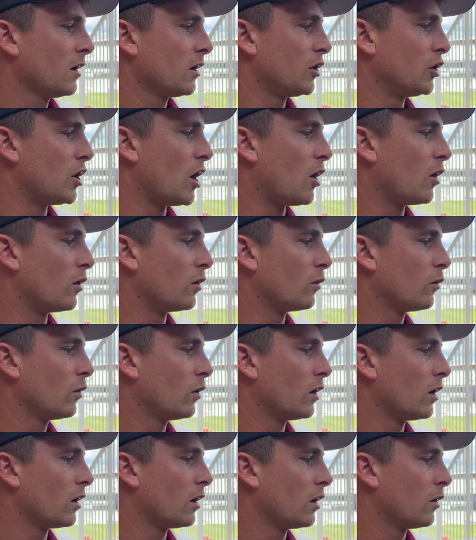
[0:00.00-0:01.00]
you know,
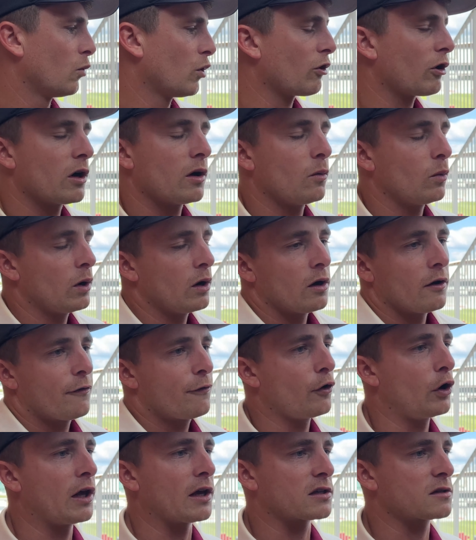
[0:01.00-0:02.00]
we're we're
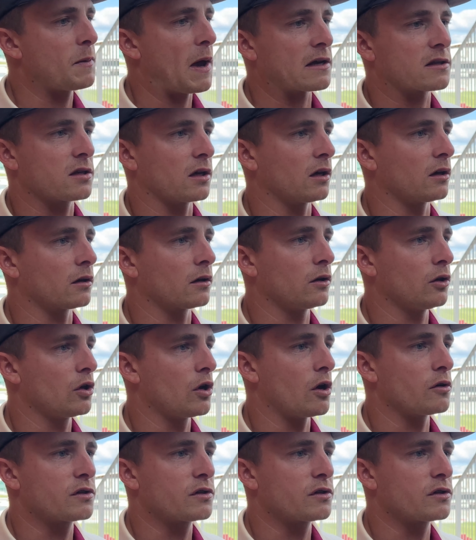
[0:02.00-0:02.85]
fully expecting you know